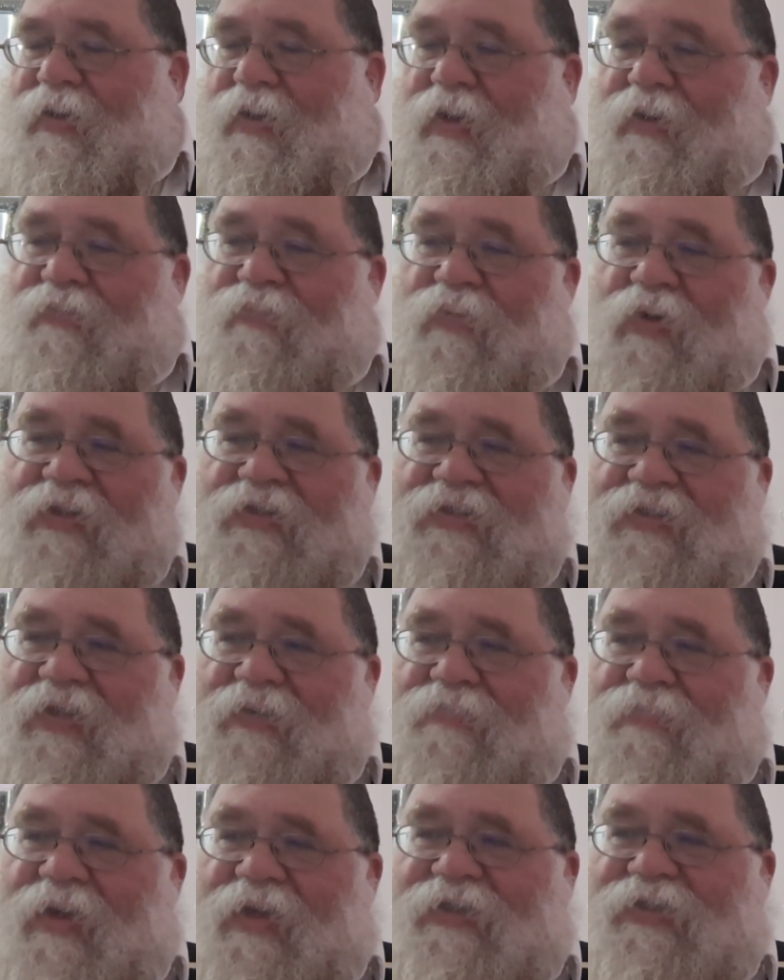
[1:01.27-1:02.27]
And once
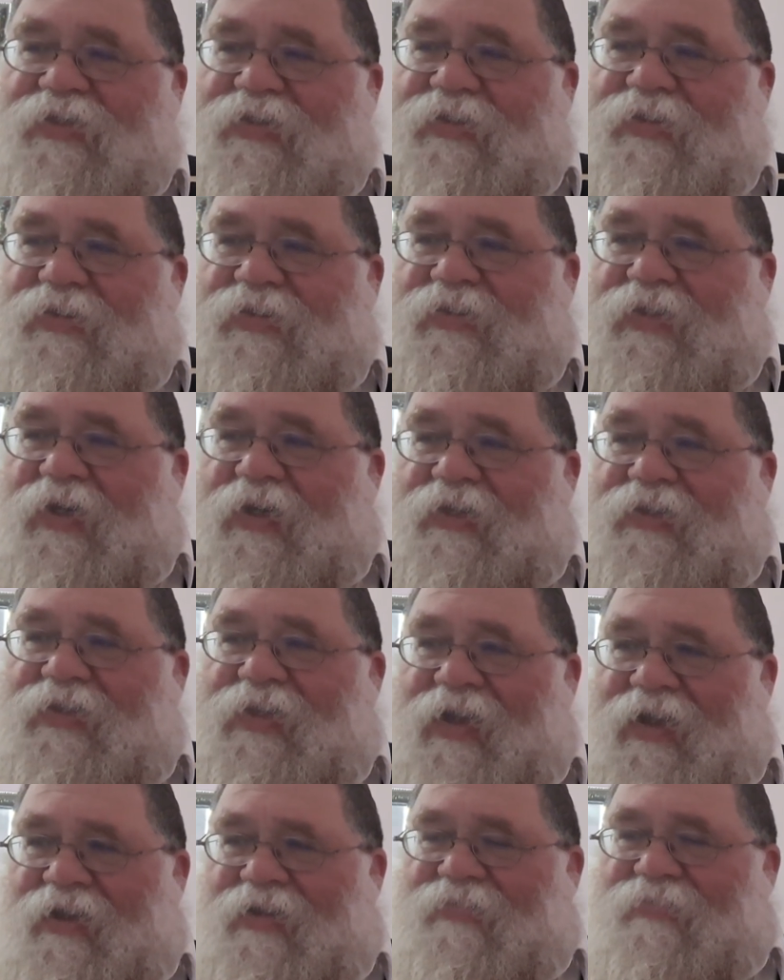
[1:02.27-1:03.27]
he mentions
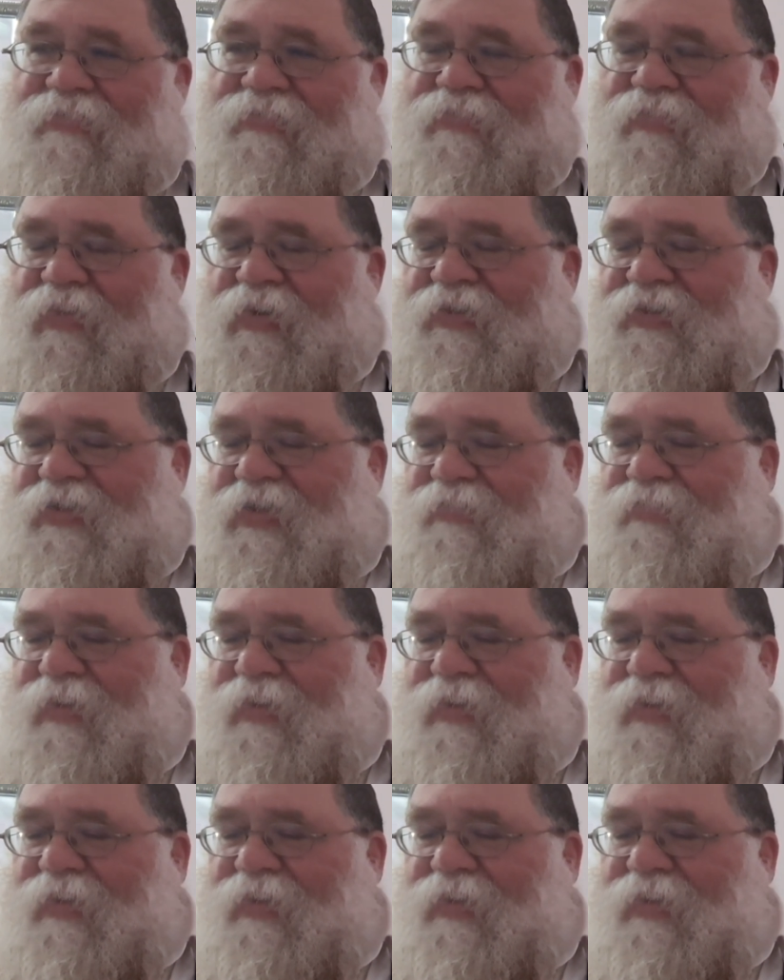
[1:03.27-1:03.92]
Adam, once he